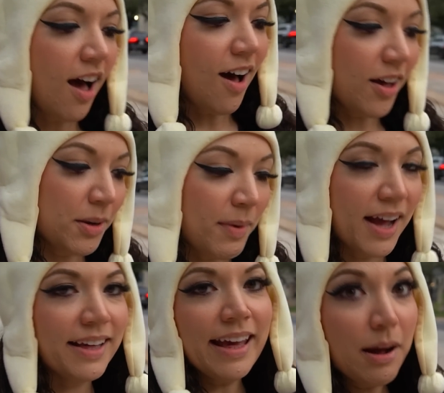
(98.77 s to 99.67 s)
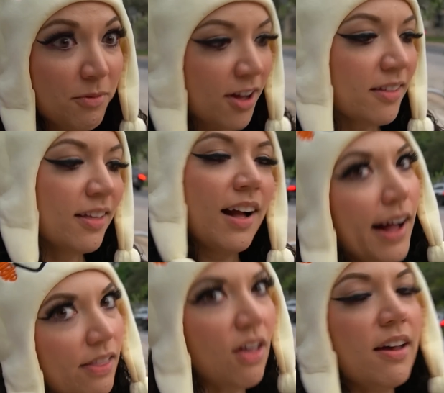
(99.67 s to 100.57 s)
on my camera,
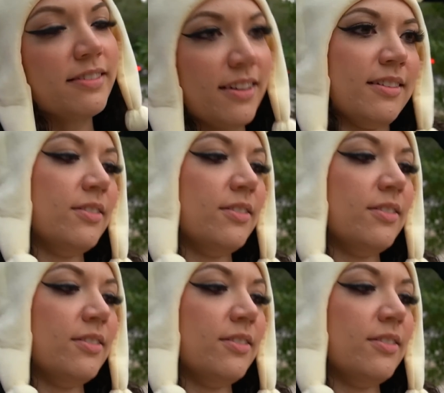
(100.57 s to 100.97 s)
I lost it.